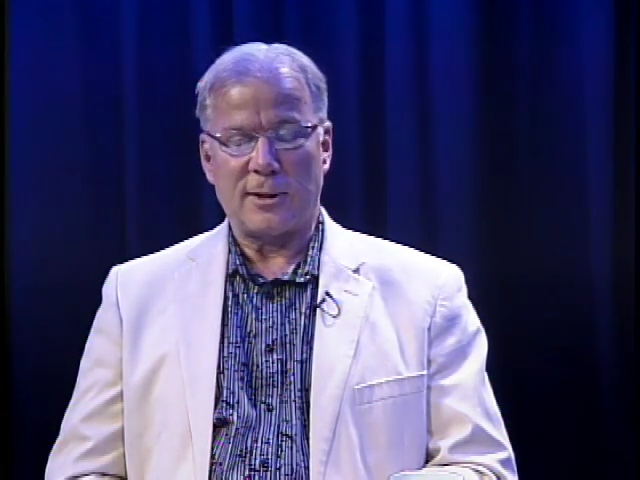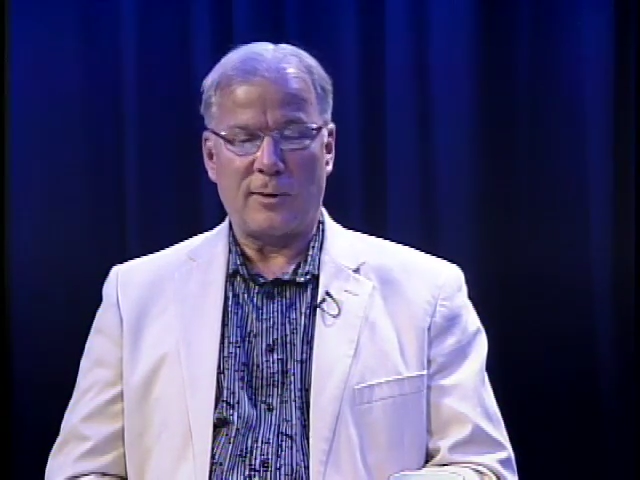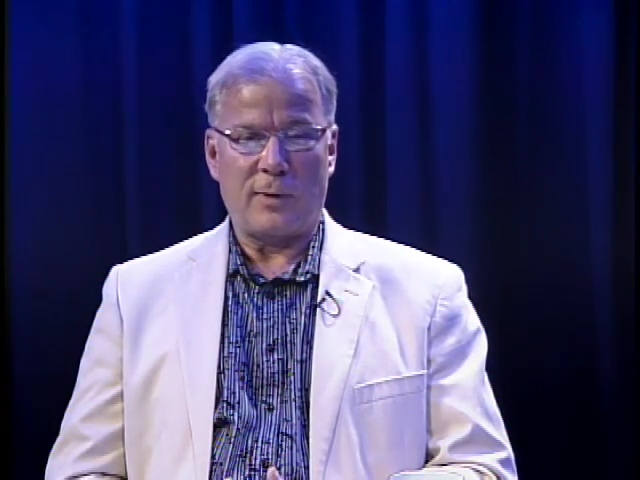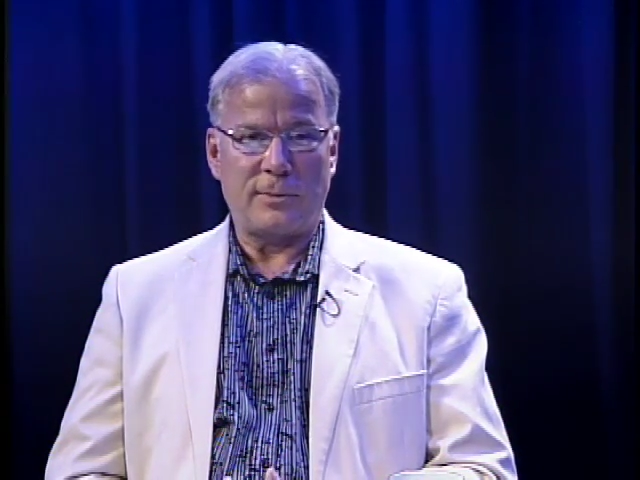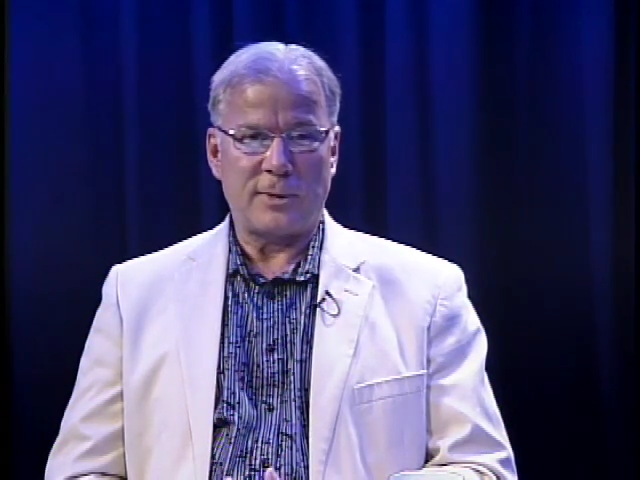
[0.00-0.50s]

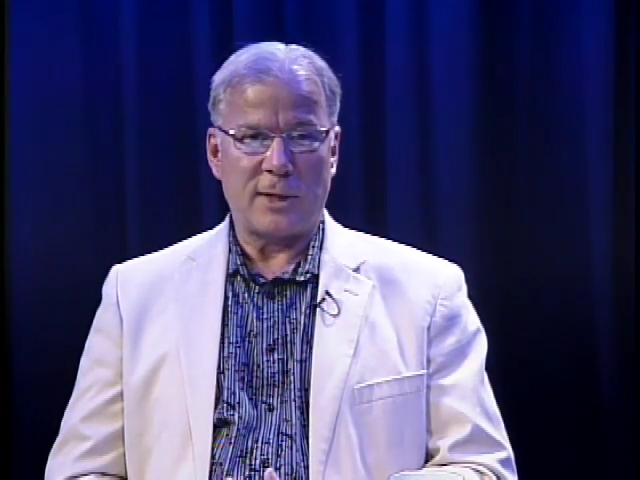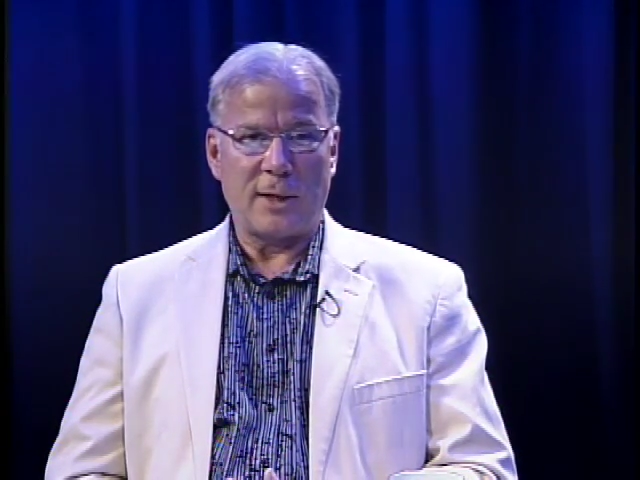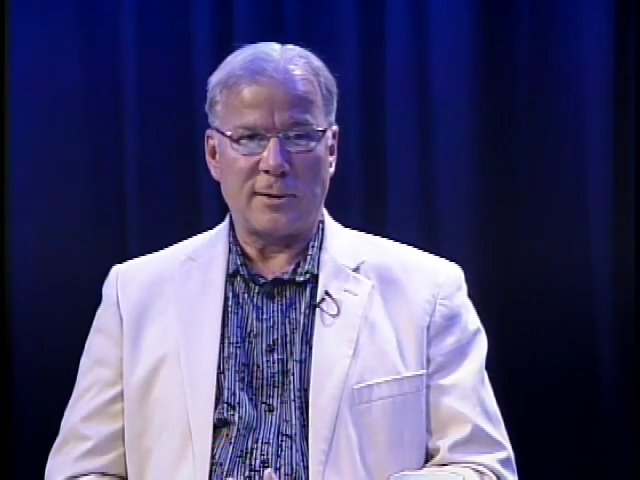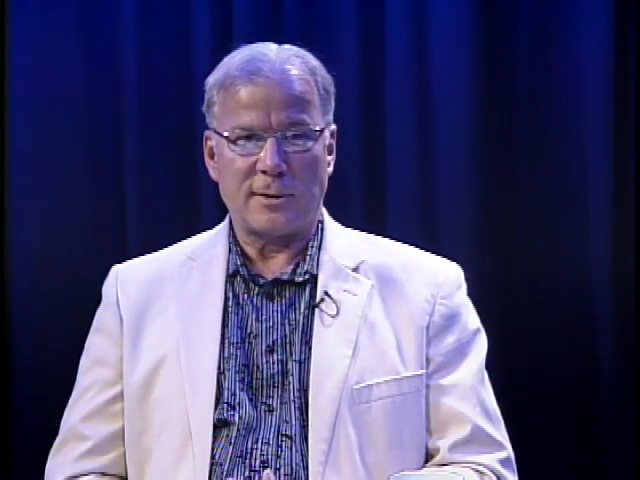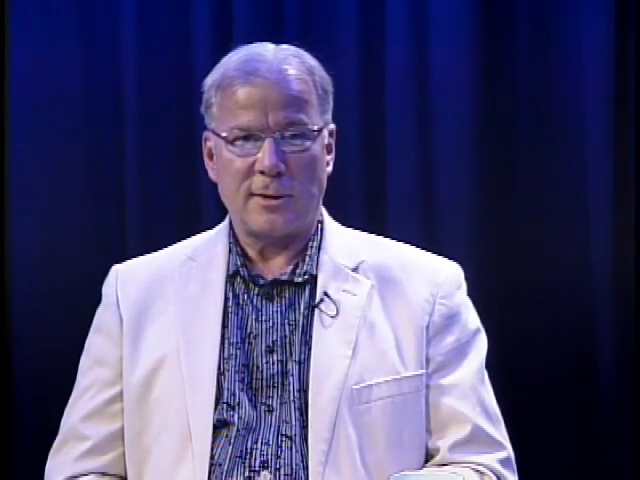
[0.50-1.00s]
City
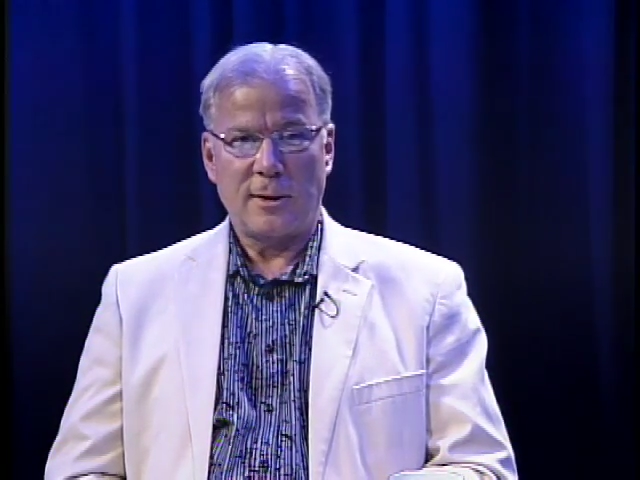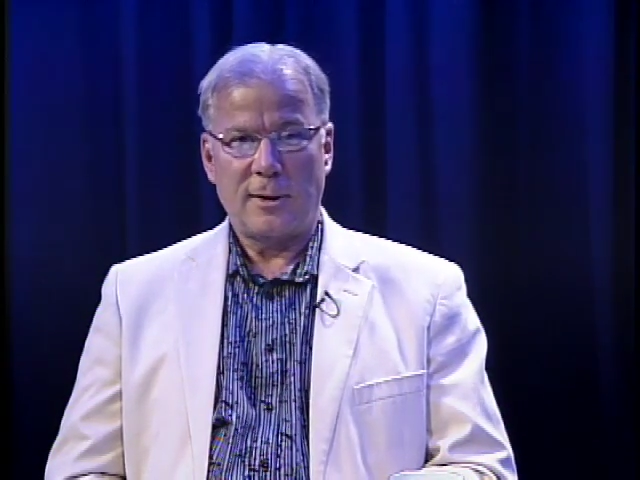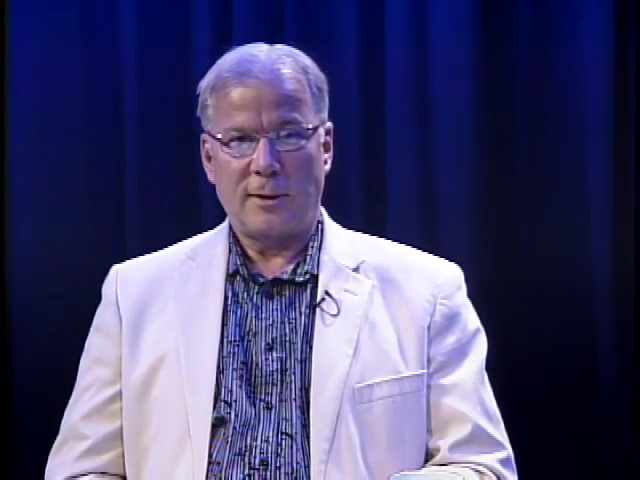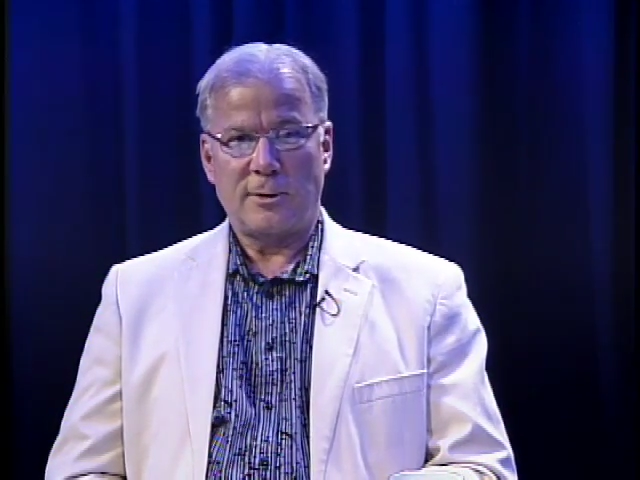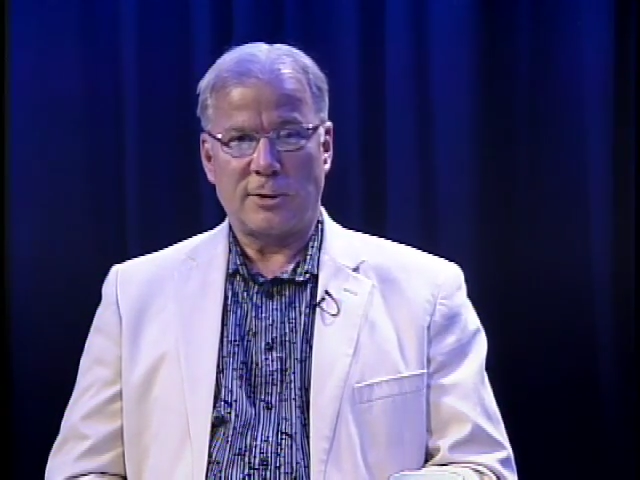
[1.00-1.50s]
websites,
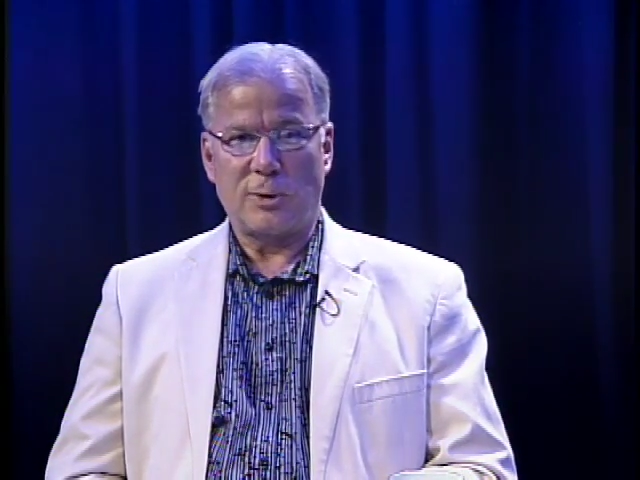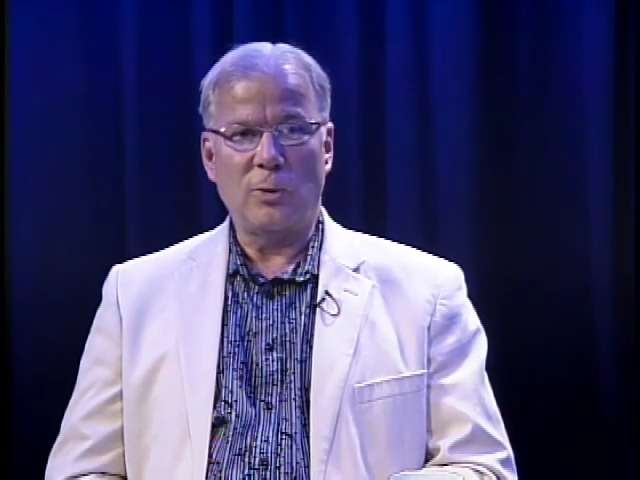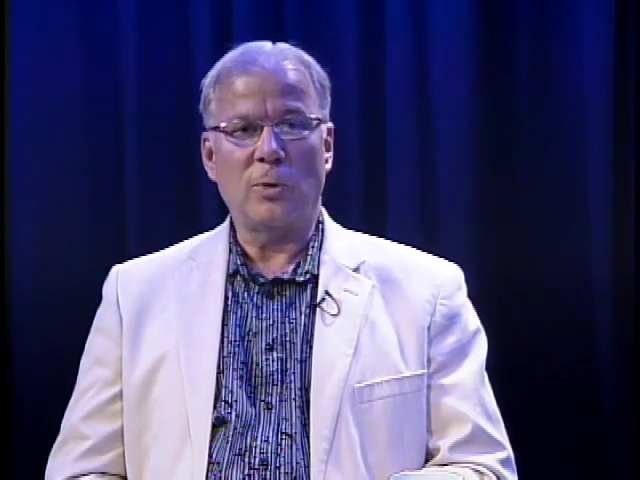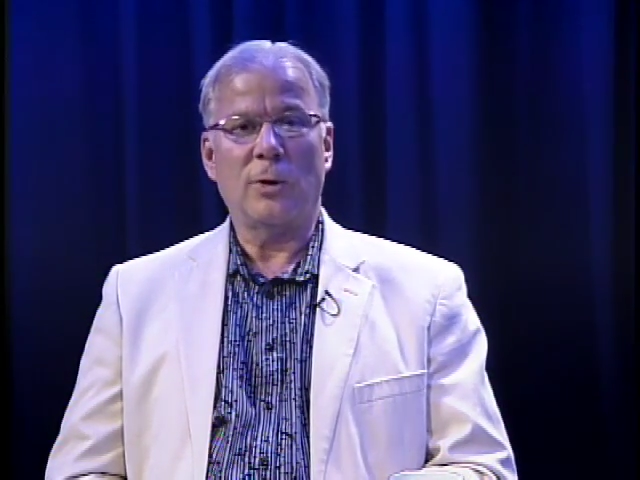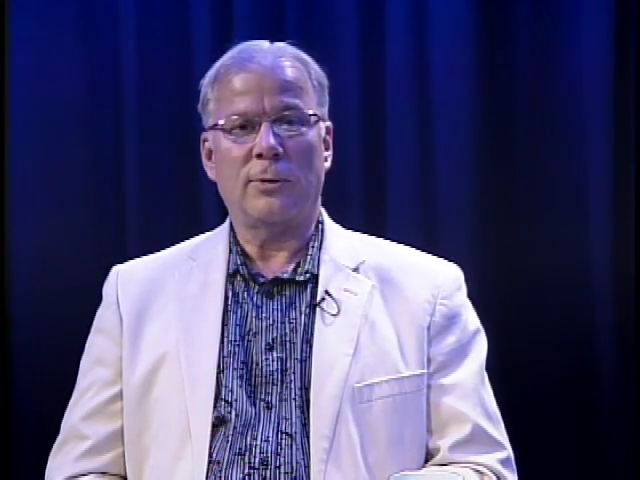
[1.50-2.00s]
just
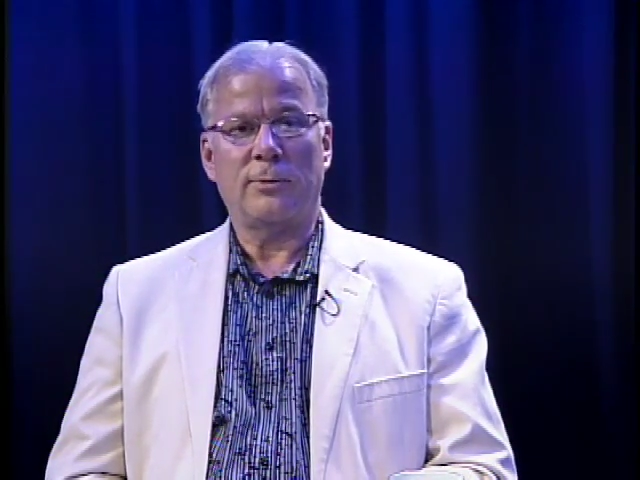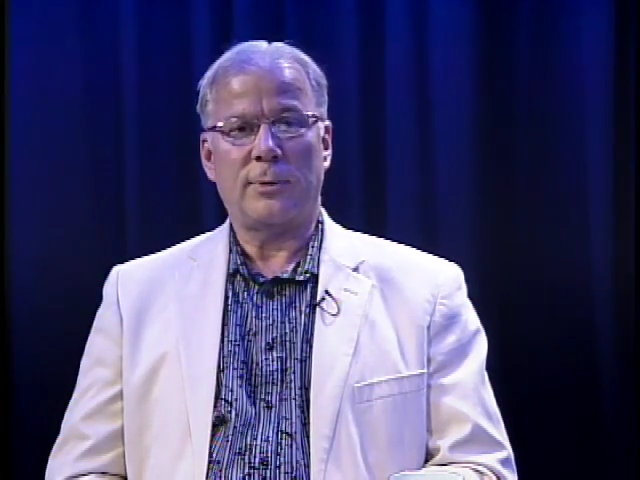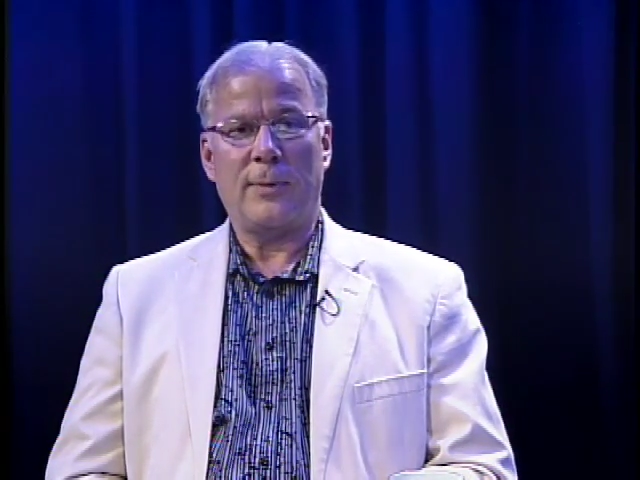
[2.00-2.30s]
Google